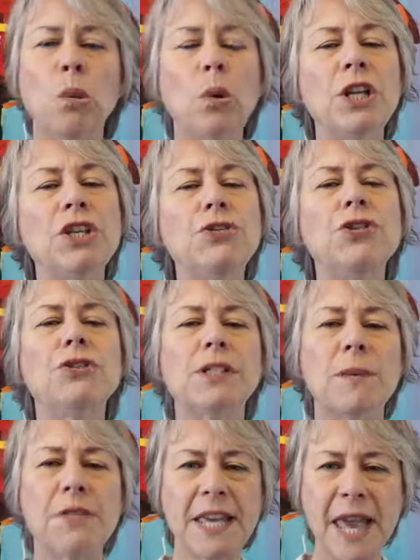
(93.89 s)
When you do
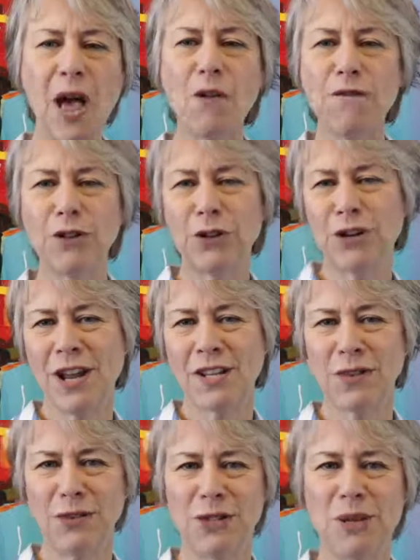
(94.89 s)
something helpful or
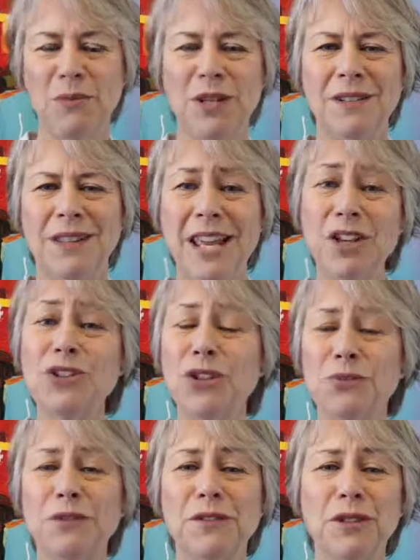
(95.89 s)
nice for someone, they in
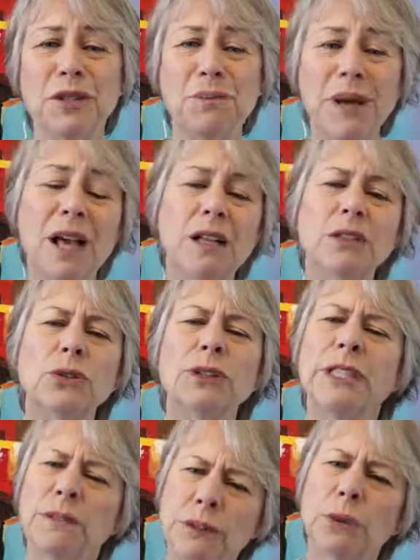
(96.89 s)
turn will feel compelled or
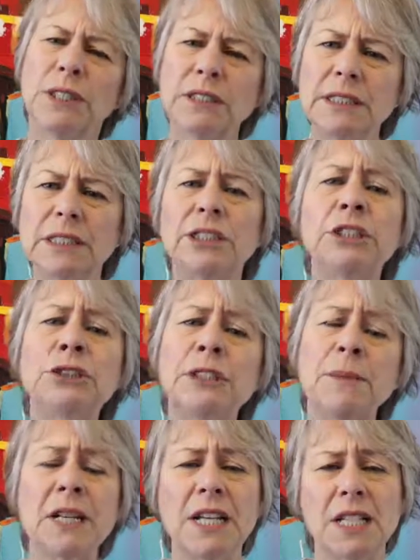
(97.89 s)
influenced to do
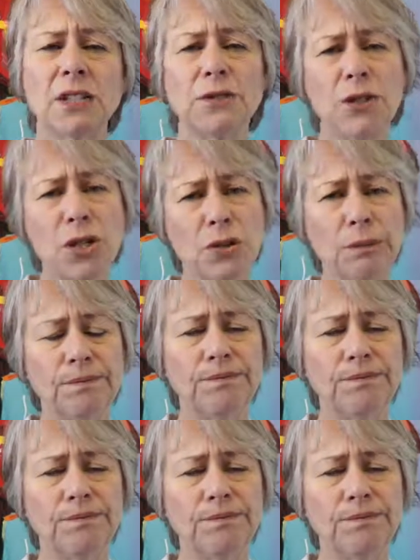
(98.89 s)
something nice for you.